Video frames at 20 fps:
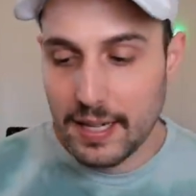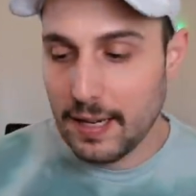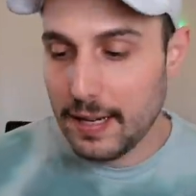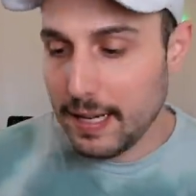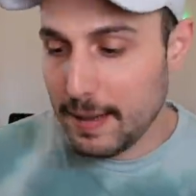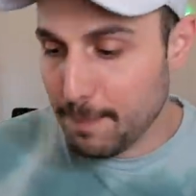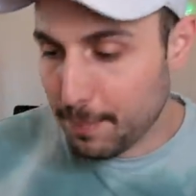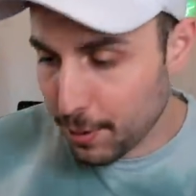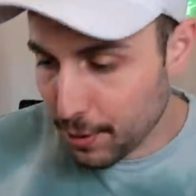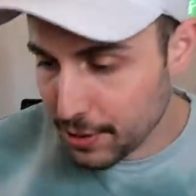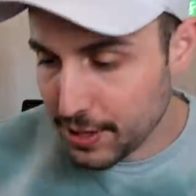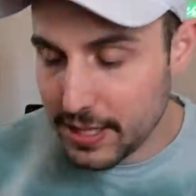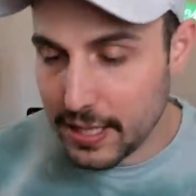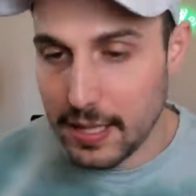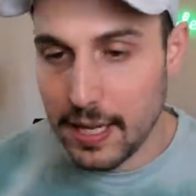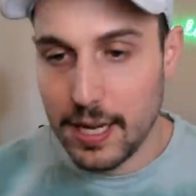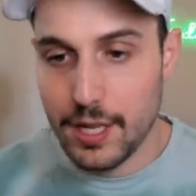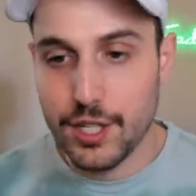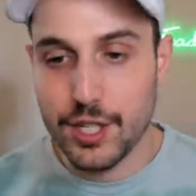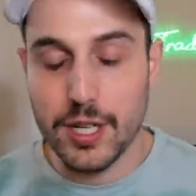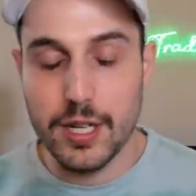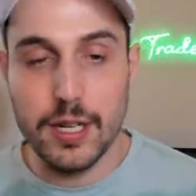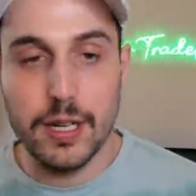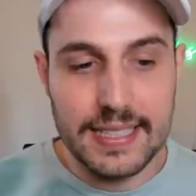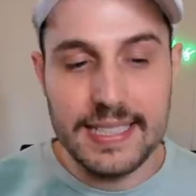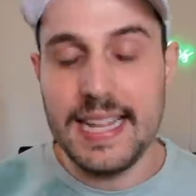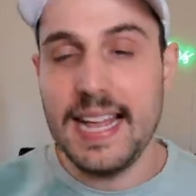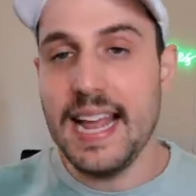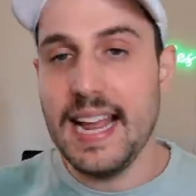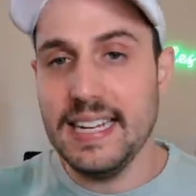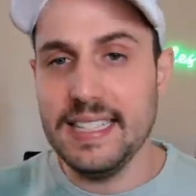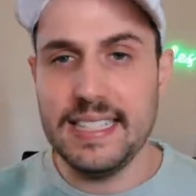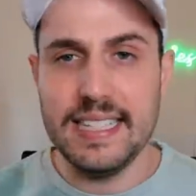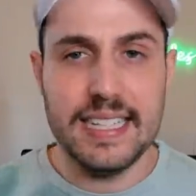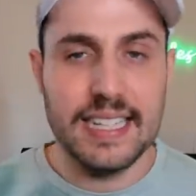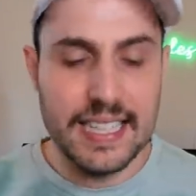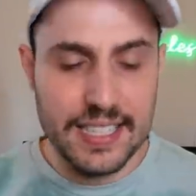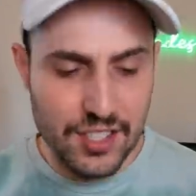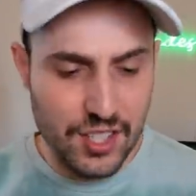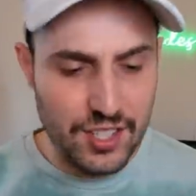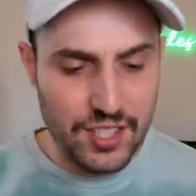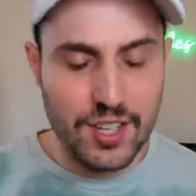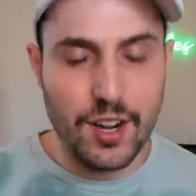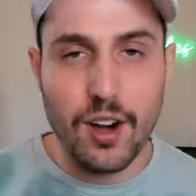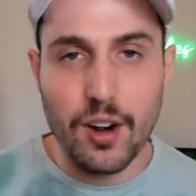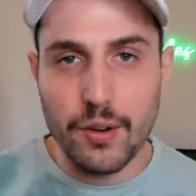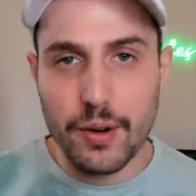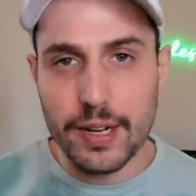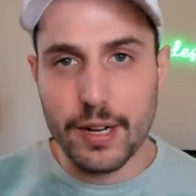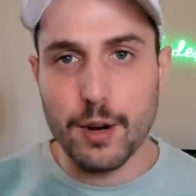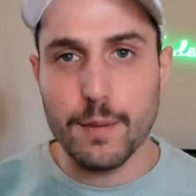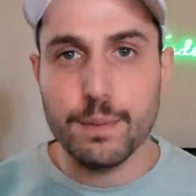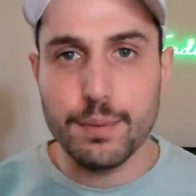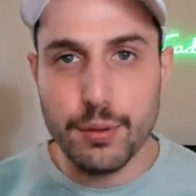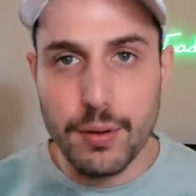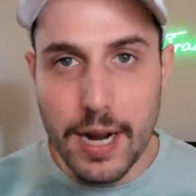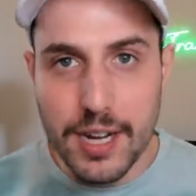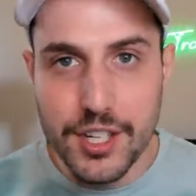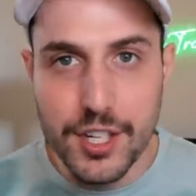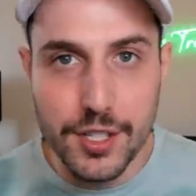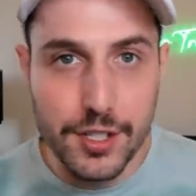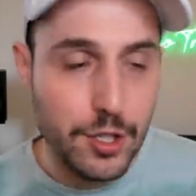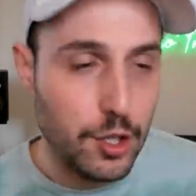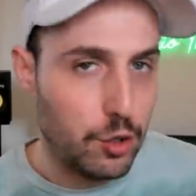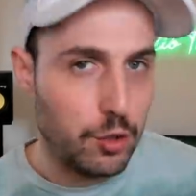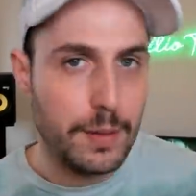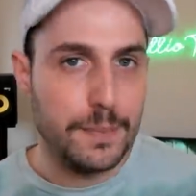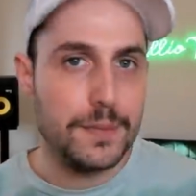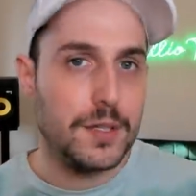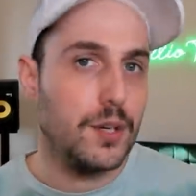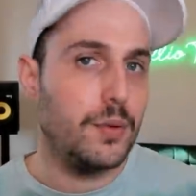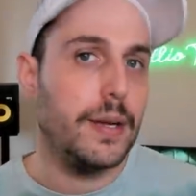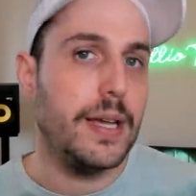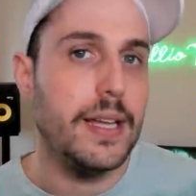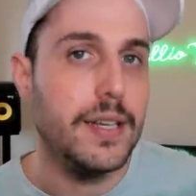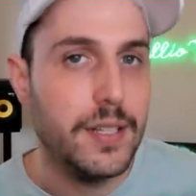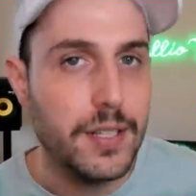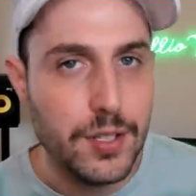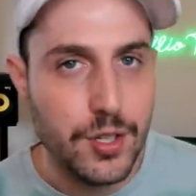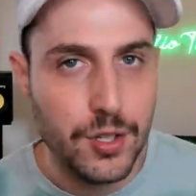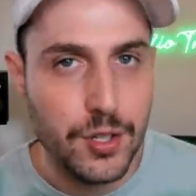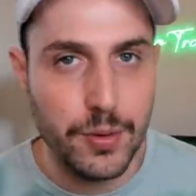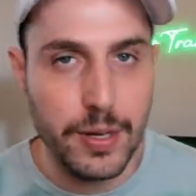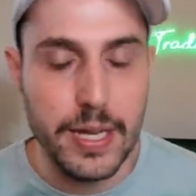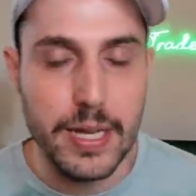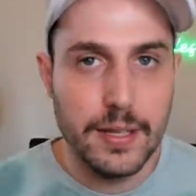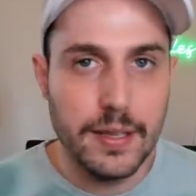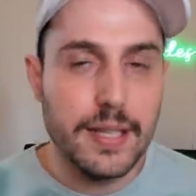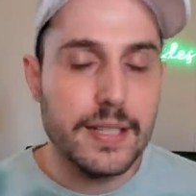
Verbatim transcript: impersonation, tainting and scarring our precious crypto industry.